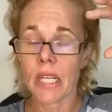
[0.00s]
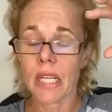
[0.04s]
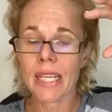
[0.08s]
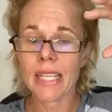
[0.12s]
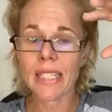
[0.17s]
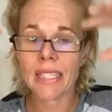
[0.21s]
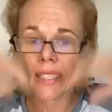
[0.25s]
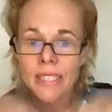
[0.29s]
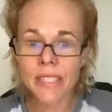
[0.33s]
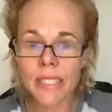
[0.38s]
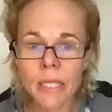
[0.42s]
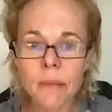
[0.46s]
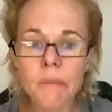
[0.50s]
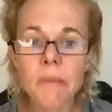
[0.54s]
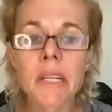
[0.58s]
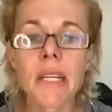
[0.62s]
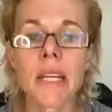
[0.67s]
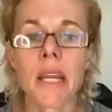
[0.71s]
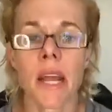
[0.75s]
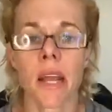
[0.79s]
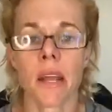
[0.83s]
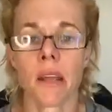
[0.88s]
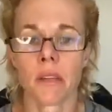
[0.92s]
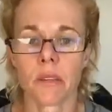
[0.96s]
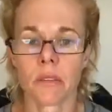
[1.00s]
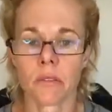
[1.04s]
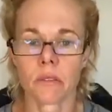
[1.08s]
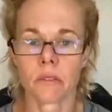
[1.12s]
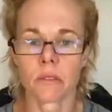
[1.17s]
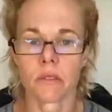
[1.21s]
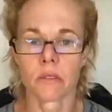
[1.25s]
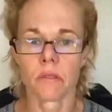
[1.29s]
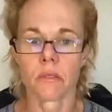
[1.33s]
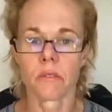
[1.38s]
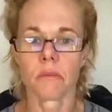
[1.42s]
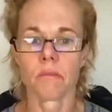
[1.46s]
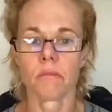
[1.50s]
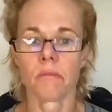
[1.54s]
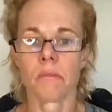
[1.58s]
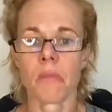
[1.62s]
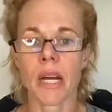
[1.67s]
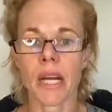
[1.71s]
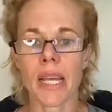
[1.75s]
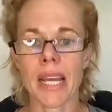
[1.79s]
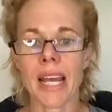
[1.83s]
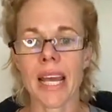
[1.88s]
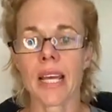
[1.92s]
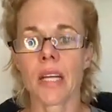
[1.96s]
eliminate
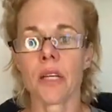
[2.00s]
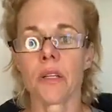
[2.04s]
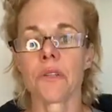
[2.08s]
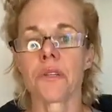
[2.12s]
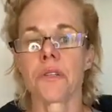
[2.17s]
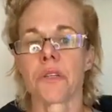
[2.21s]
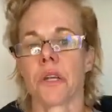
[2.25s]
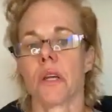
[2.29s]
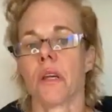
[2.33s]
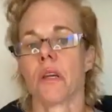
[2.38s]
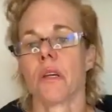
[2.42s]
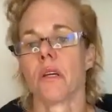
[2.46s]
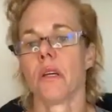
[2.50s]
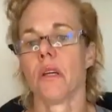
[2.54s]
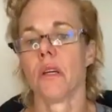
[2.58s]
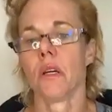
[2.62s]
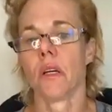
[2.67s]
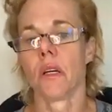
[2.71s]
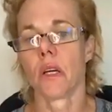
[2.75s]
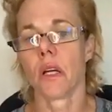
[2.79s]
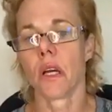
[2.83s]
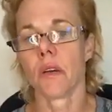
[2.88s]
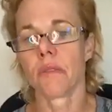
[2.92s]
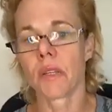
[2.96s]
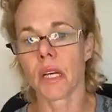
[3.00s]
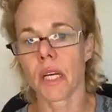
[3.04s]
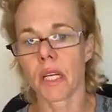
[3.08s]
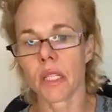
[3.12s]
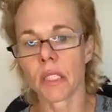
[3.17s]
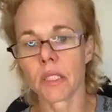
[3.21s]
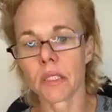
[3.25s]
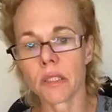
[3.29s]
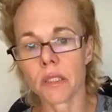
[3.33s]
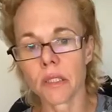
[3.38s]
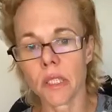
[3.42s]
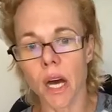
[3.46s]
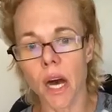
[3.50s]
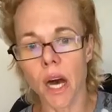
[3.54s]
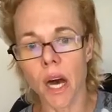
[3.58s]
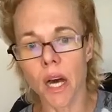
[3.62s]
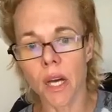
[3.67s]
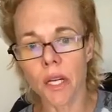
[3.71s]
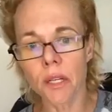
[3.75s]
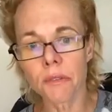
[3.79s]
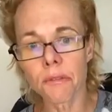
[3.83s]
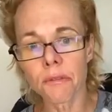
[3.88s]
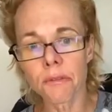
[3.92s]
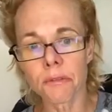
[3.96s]
my energy. I've got a
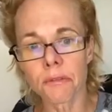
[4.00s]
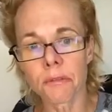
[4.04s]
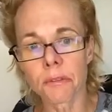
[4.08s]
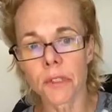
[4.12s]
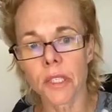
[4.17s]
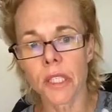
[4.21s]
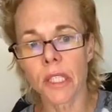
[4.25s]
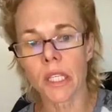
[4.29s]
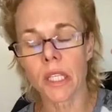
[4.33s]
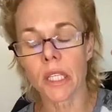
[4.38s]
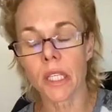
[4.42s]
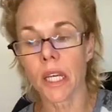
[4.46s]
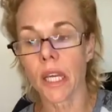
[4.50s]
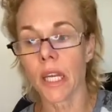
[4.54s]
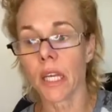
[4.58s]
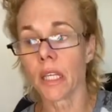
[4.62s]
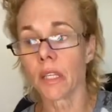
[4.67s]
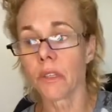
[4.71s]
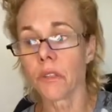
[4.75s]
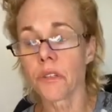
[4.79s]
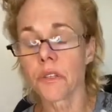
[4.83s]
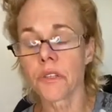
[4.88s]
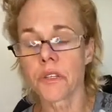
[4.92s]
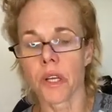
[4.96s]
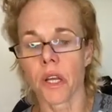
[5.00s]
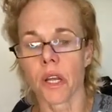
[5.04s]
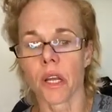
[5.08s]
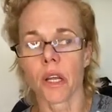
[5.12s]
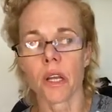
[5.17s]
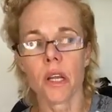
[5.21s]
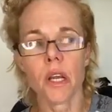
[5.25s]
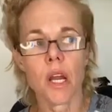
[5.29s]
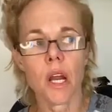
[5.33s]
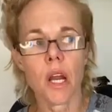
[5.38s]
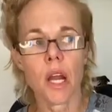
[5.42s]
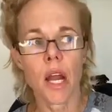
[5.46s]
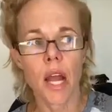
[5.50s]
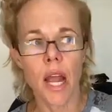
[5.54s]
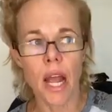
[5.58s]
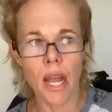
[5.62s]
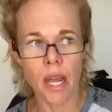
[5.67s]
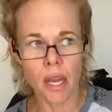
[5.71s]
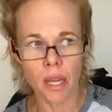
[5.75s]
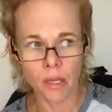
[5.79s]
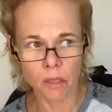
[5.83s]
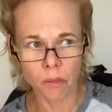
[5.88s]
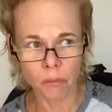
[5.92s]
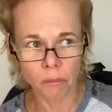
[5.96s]
lot of freaking energy,
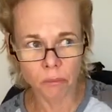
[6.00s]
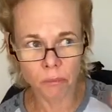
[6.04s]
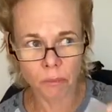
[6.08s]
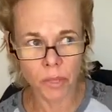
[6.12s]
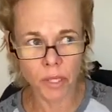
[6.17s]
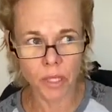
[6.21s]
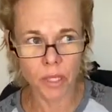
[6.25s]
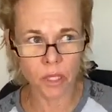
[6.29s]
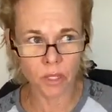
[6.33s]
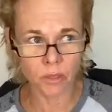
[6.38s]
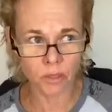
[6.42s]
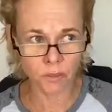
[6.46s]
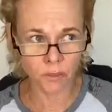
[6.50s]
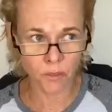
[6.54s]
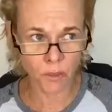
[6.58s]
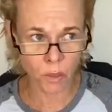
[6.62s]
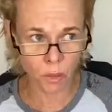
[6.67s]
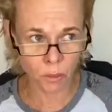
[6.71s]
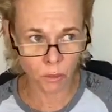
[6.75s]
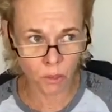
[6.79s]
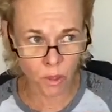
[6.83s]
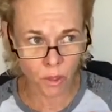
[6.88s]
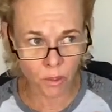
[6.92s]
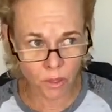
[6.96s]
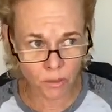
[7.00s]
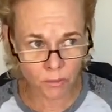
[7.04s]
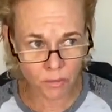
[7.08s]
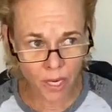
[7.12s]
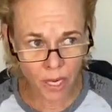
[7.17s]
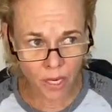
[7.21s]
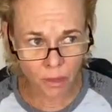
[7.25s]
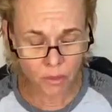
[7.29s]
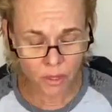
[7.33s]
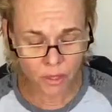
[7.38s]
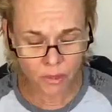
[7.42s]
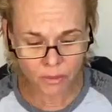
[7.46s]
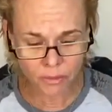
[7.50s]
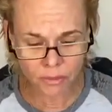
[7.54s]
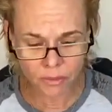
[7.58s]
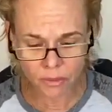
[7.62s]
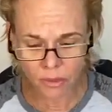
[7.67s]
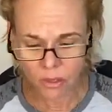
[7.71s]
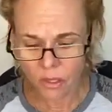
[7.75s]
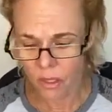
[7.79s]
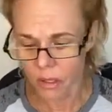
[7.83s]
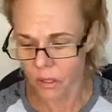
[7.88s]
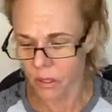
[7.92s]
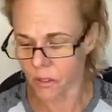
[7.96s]
and because of coronavirus,
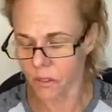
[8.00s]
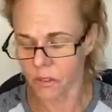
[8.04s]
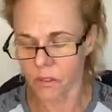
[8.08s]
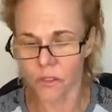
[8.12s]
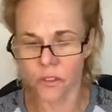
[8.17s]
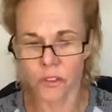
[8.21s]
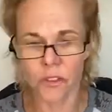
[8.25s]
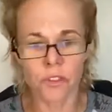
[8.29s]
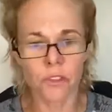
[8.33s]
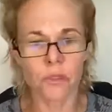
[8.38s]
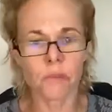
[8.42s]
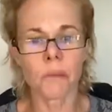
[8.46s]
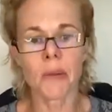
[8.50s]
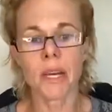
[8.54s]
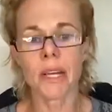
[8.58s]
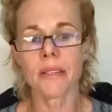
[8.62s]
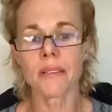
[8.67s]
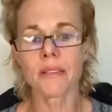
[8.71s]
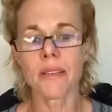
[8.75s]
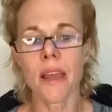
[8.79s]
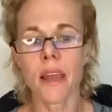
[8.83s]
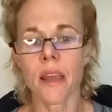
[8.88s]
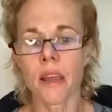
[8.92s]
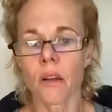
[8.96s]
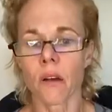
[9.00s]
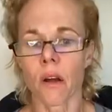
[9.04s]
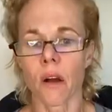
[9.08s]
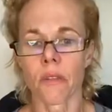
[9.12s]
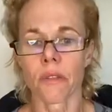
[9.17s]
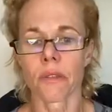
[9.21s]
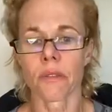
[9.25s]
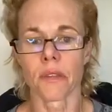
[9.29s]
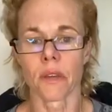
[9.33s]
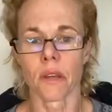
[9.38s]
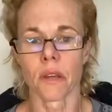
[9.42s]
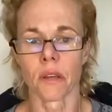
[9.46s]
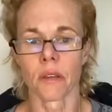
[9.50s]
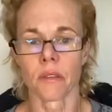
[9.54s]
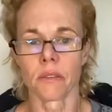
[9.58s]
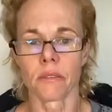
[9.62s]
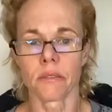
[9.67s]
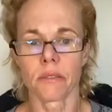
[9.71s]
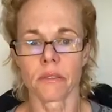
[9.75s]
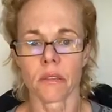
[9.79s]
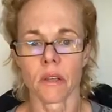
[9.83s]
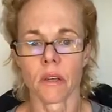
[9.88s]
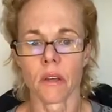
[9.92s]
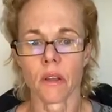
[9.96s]
this is just my take on
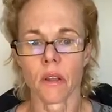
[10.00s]
things,